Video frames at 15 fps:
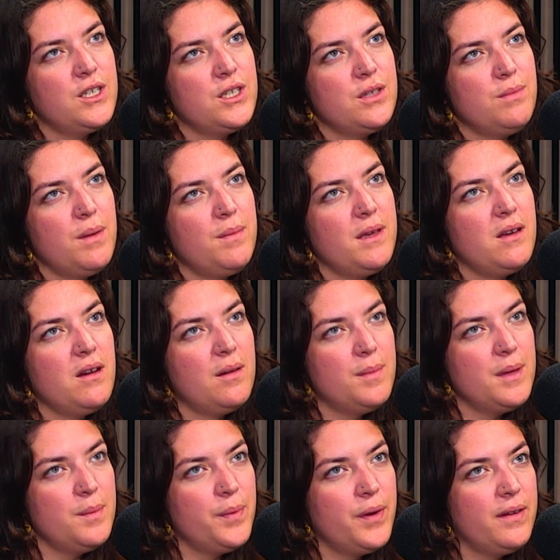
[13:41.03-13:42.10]
maybe young
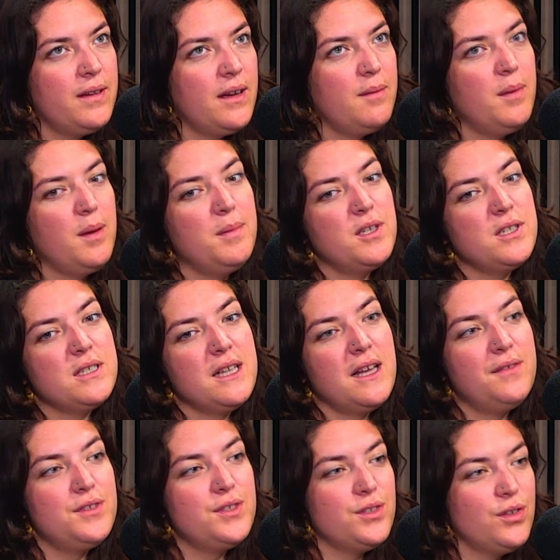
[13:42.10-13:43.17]
people that have maybe just
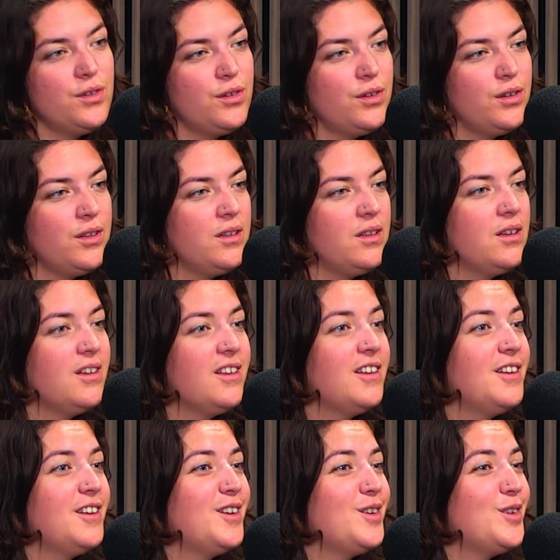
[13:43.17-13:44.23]
left school,
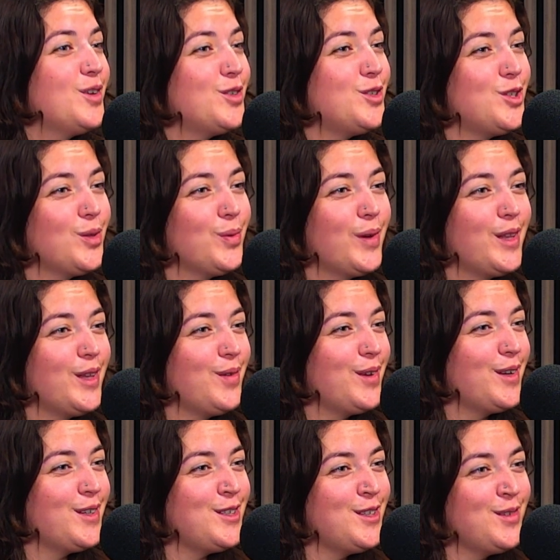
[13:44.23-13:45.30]
not sure what they want
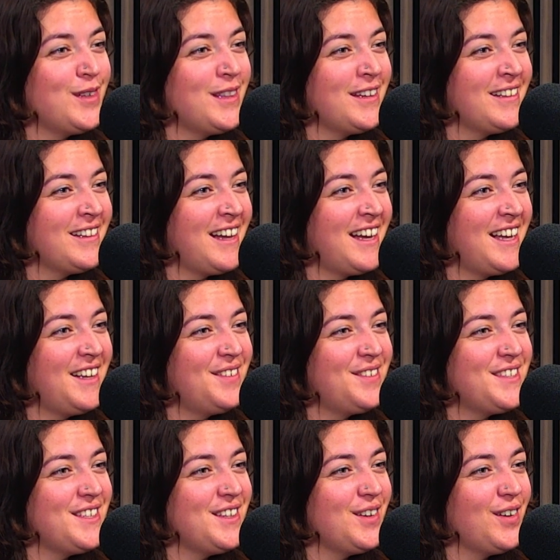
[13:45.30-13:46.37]
to do with their
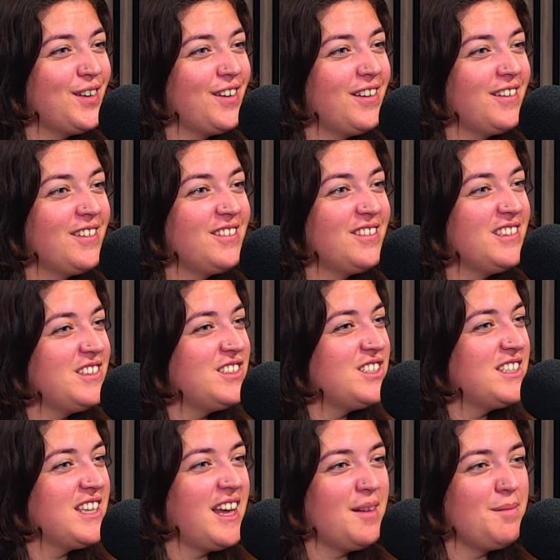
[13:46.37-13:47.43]
lives,
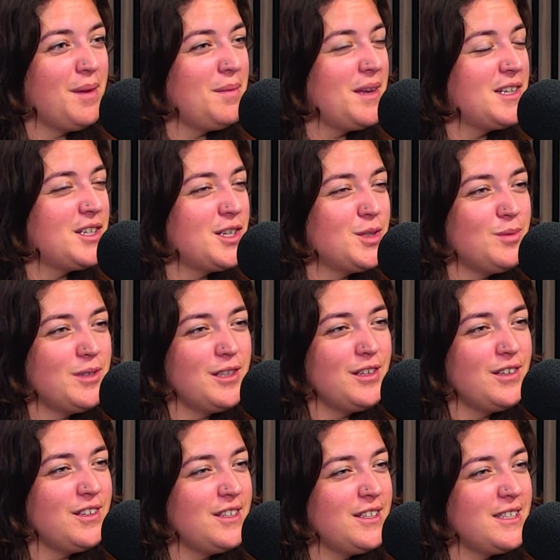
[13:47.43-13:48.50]
just get maybe in touch with
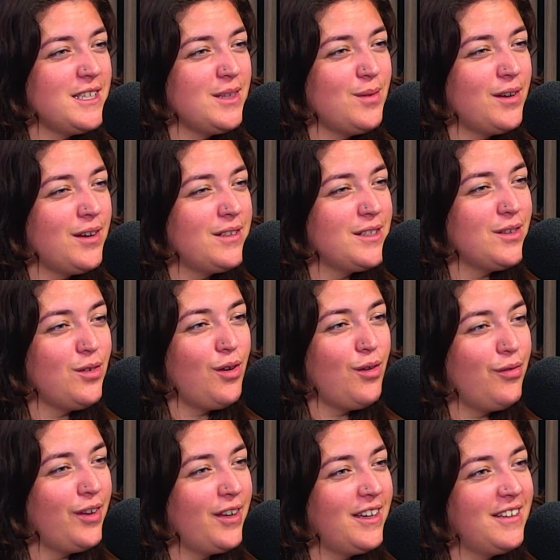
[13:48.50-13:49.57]
you and see what is on
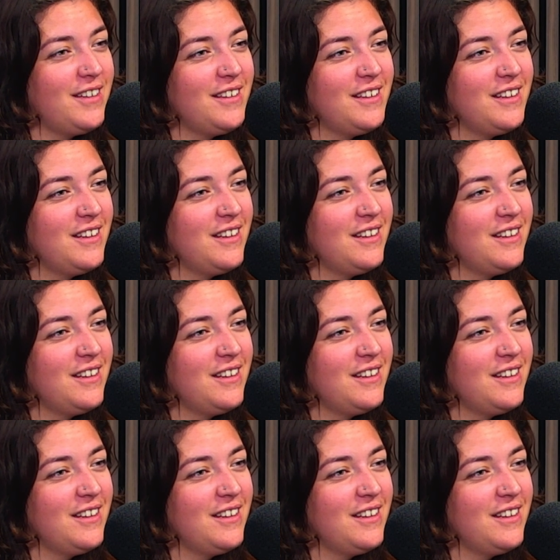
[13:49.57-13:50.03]
offer? Yeah.